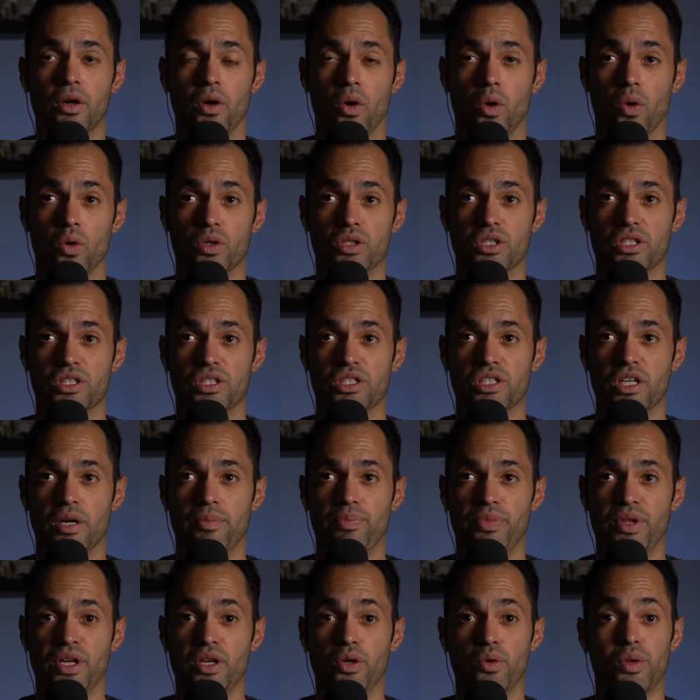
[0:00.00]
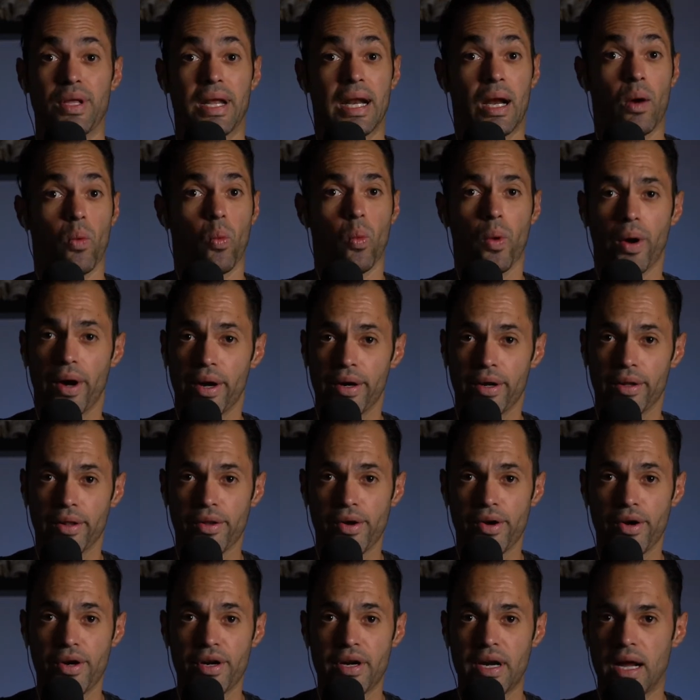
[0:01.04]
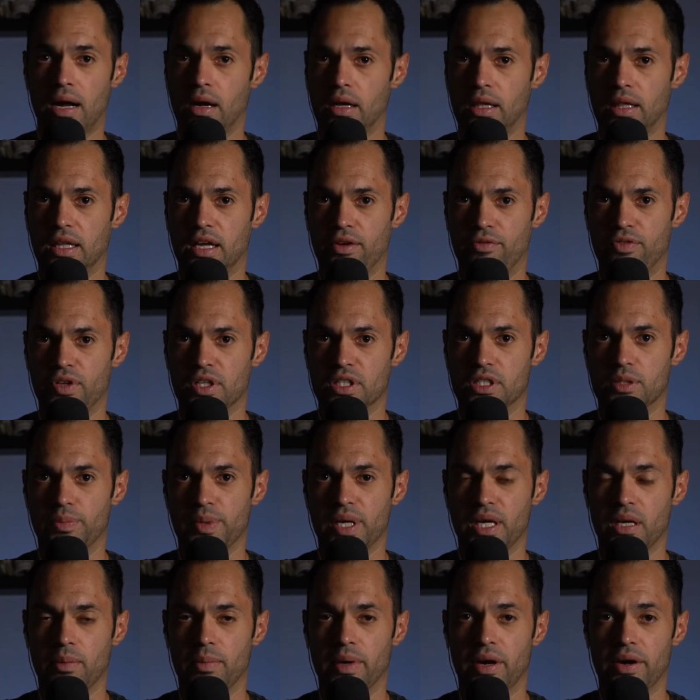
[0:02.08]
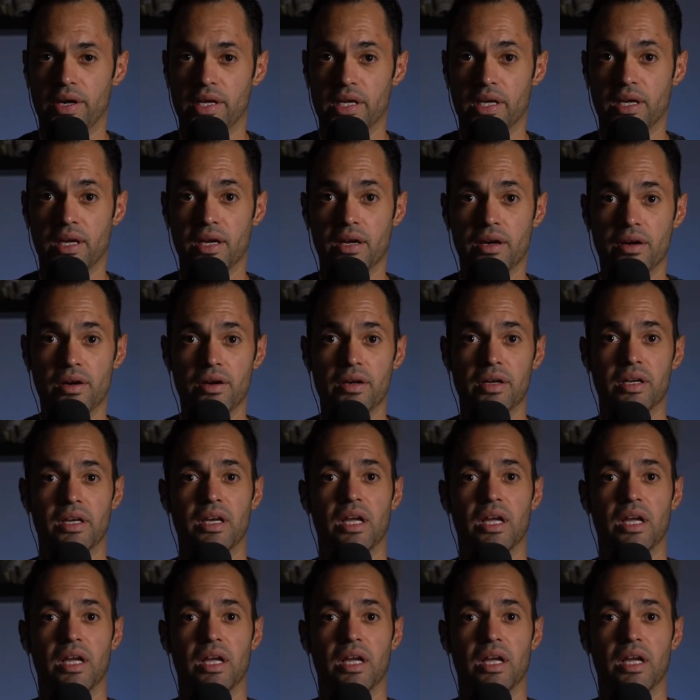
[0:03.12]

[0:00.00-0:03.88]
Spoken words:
or something new that I want to learn, I'd love to speak about it here,